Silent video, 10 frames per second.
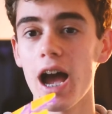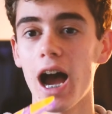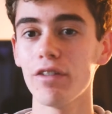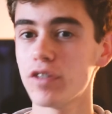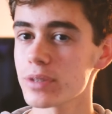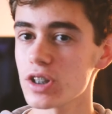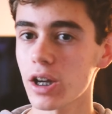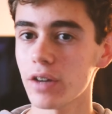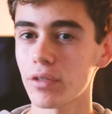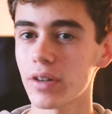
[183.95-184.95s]
a film
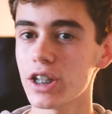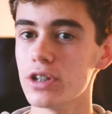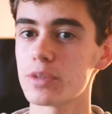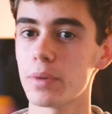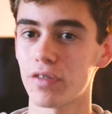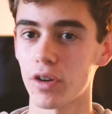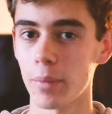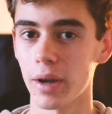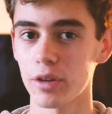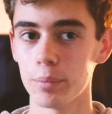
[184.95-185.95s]
stock I've already used before in
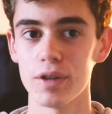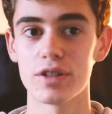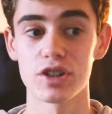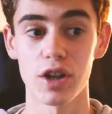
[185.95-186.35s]
my computer,